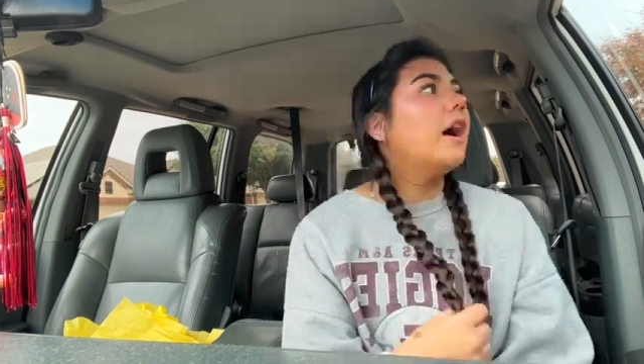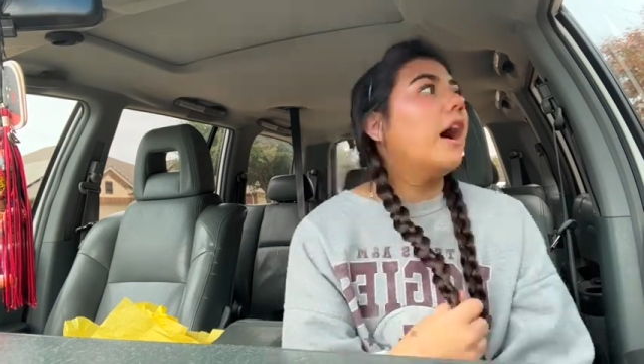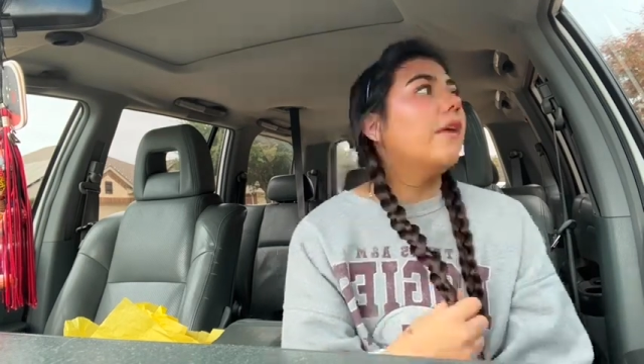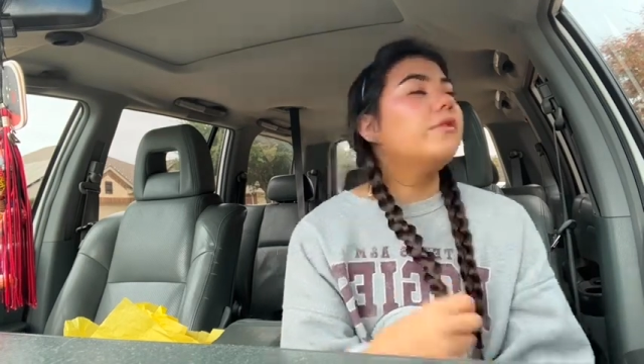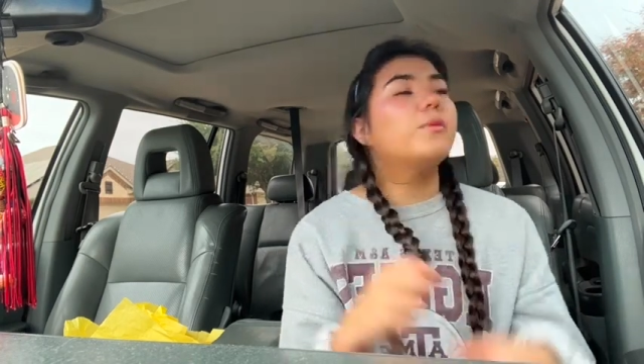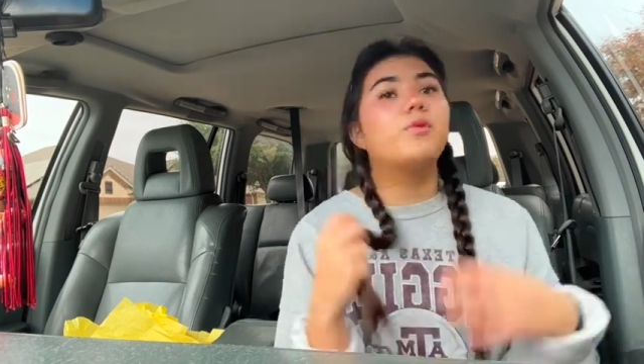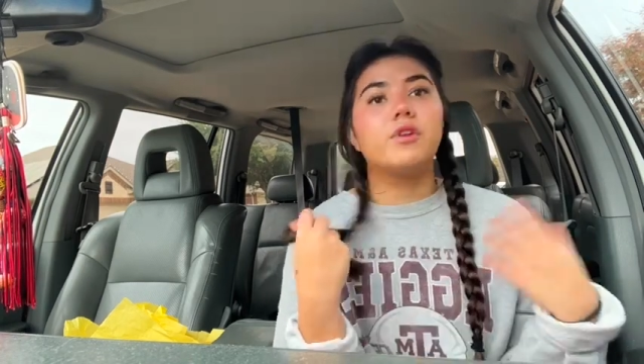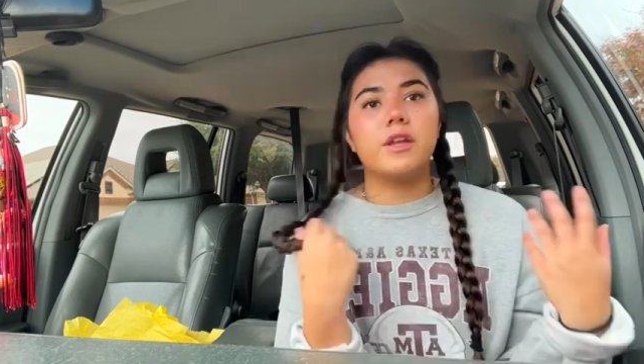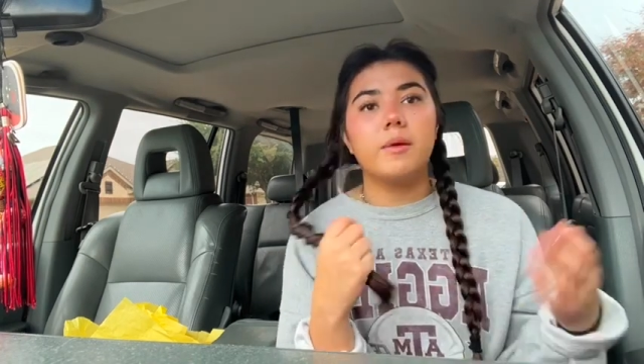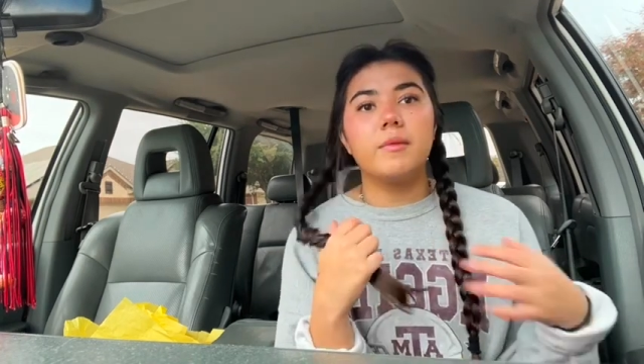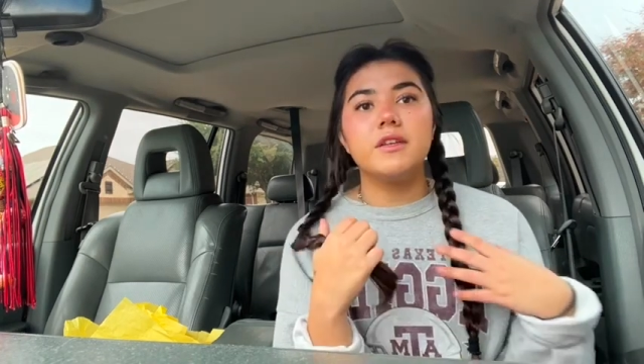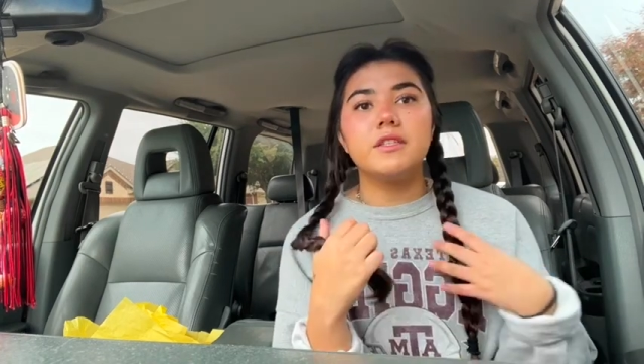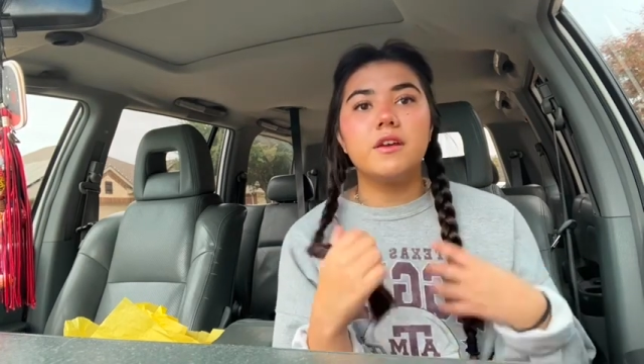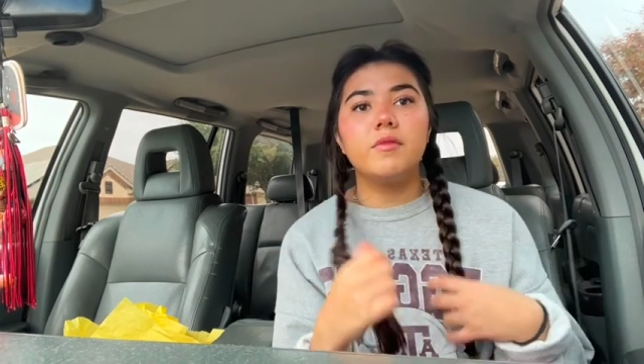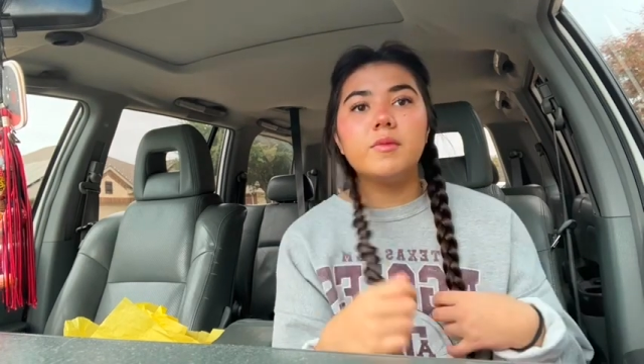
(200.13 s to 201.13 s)
I have to pre-game
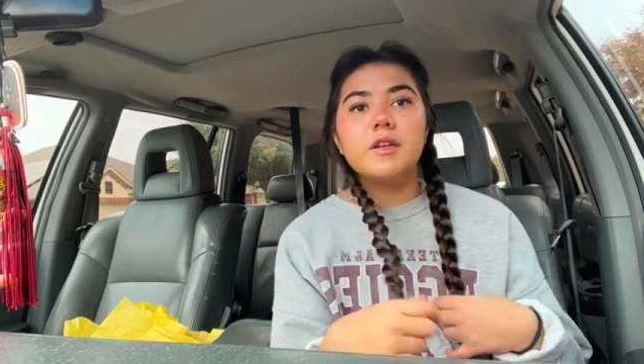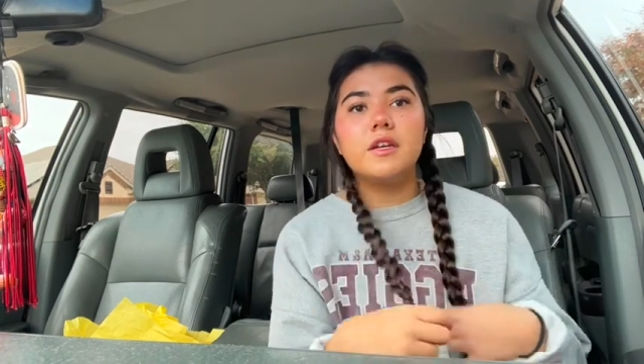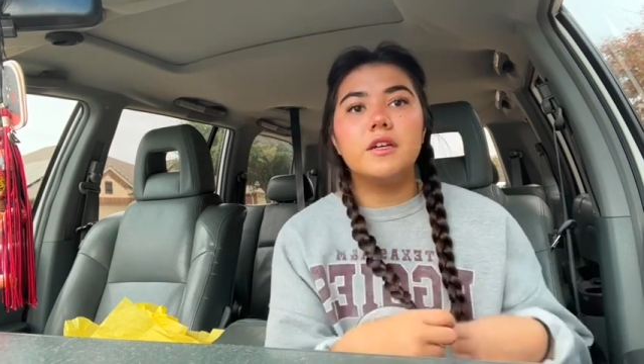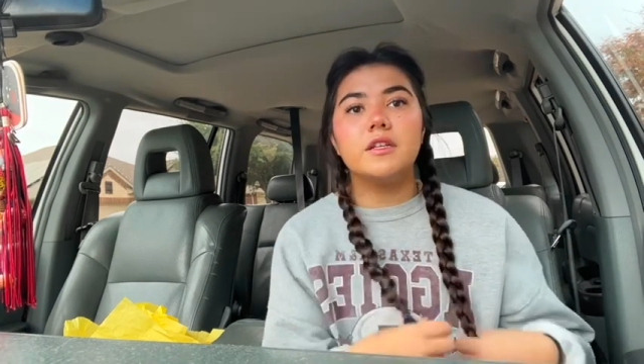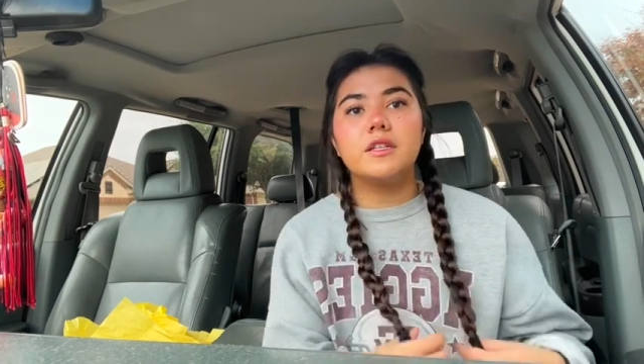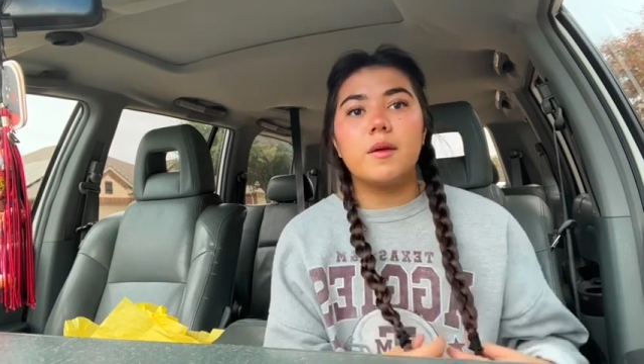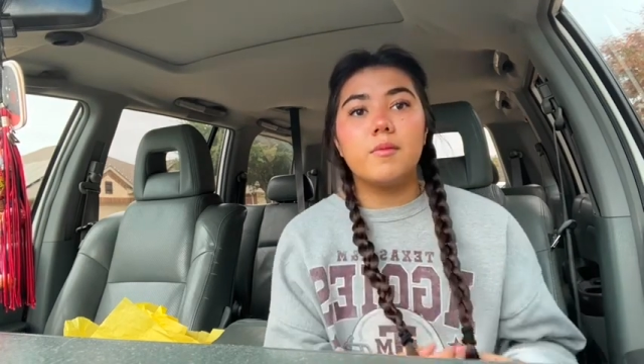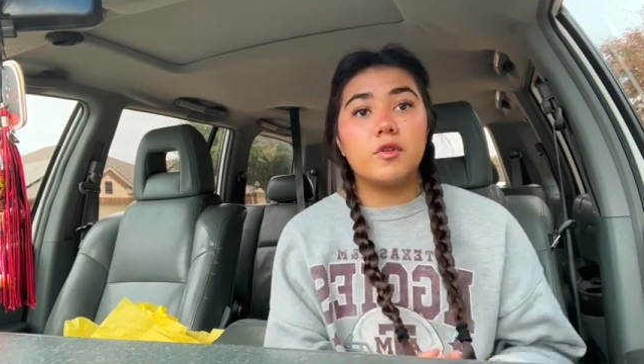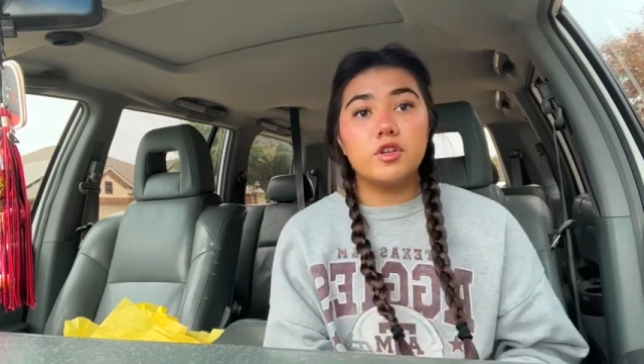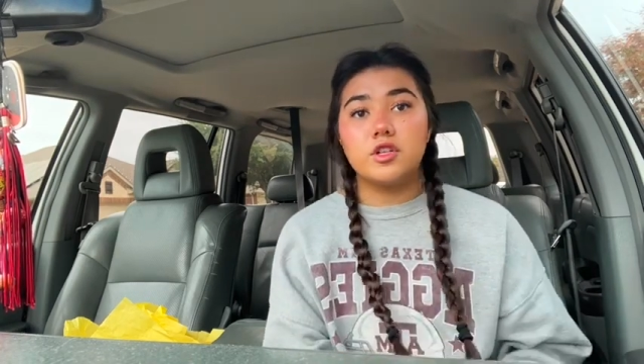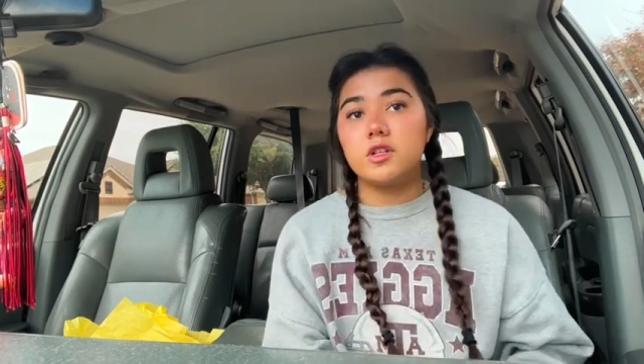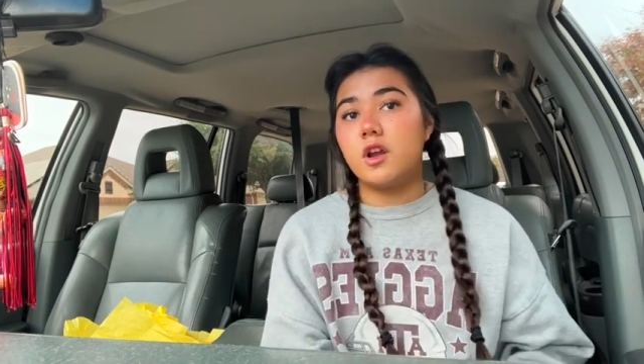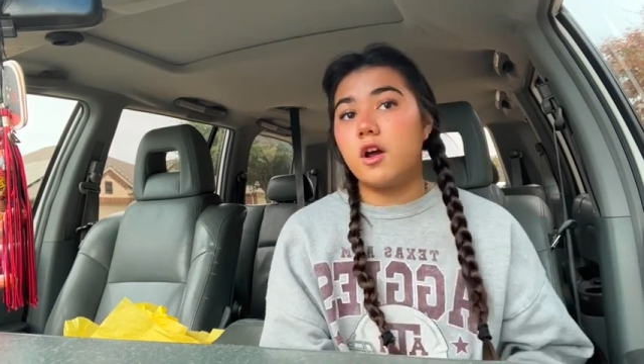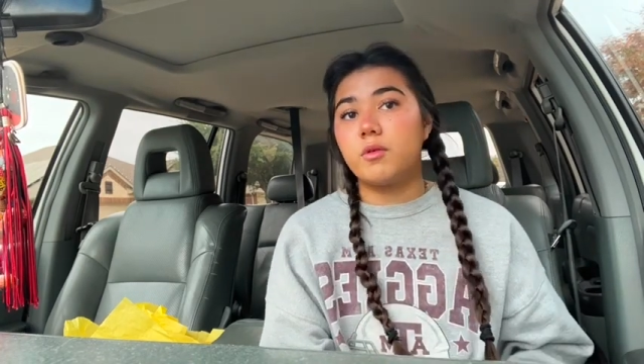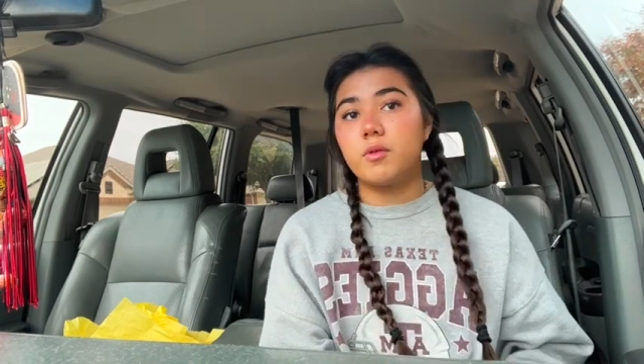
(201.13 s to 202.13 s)
myself because I'm just
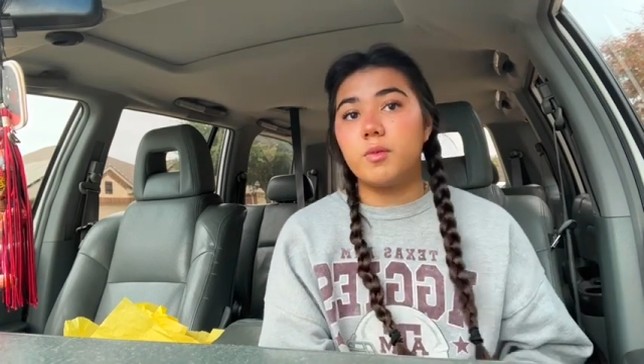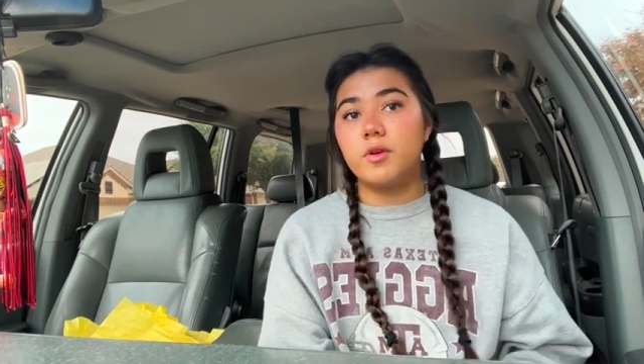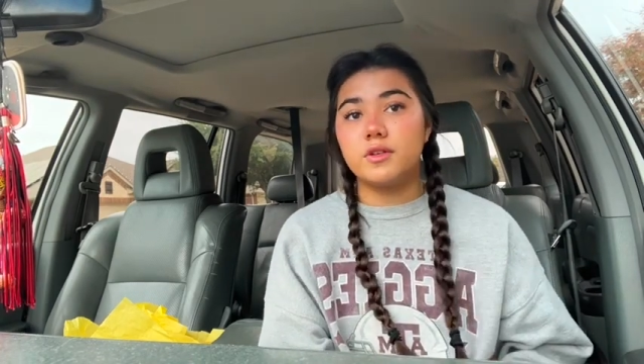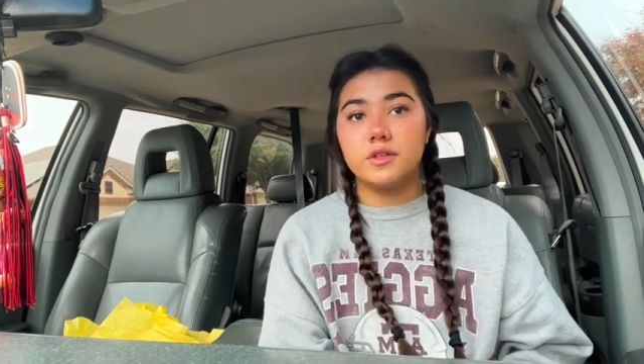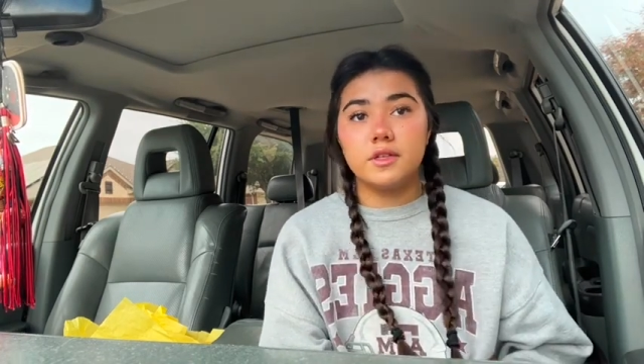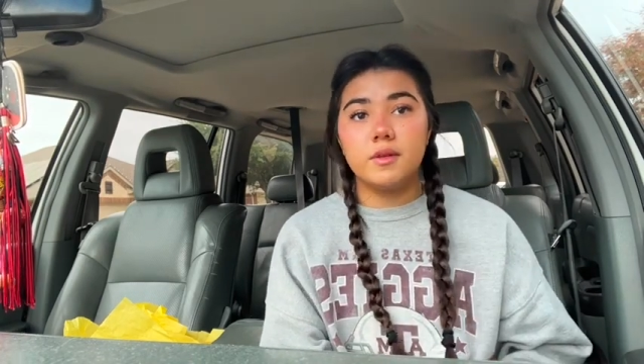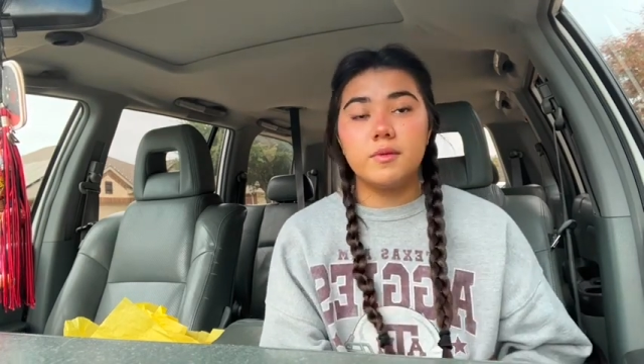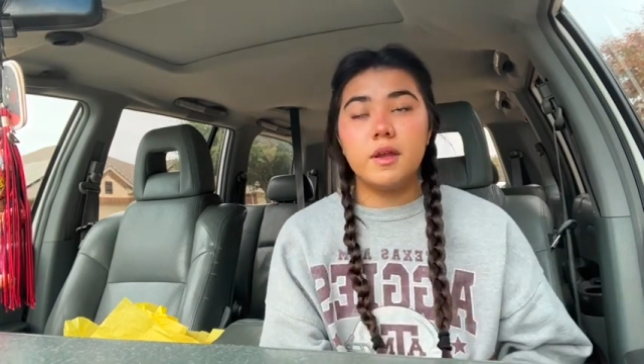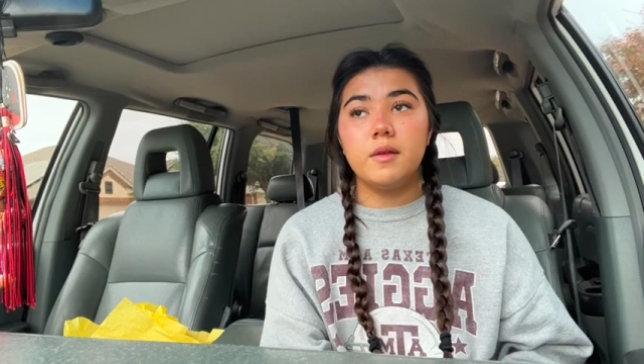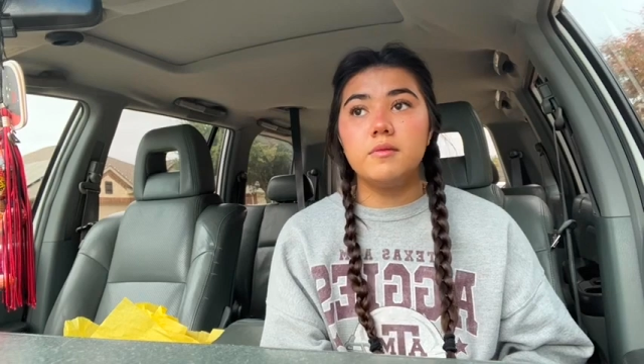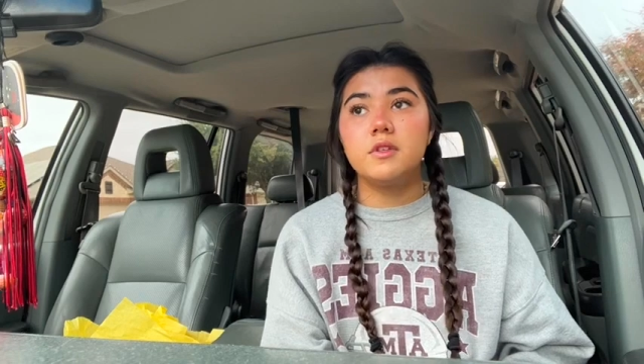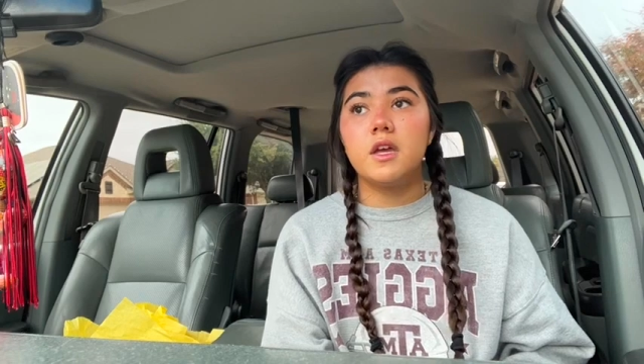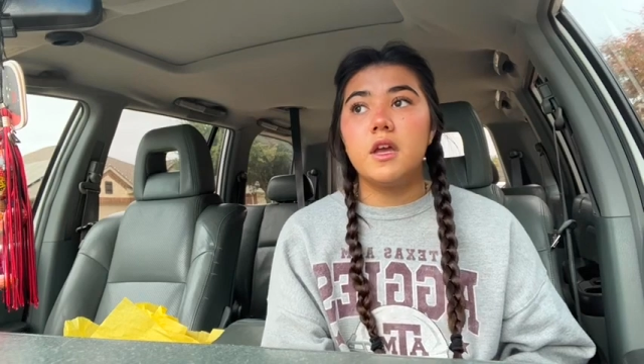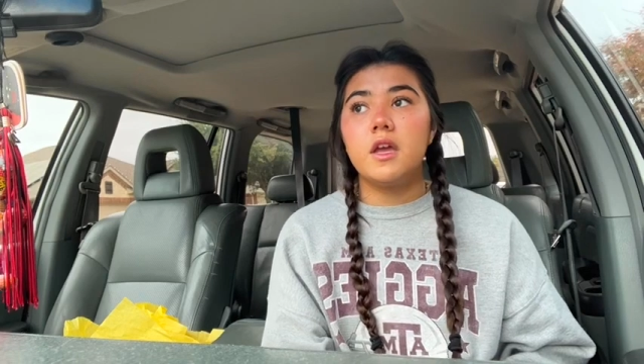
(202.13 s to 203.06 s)
an awkward person sometimes.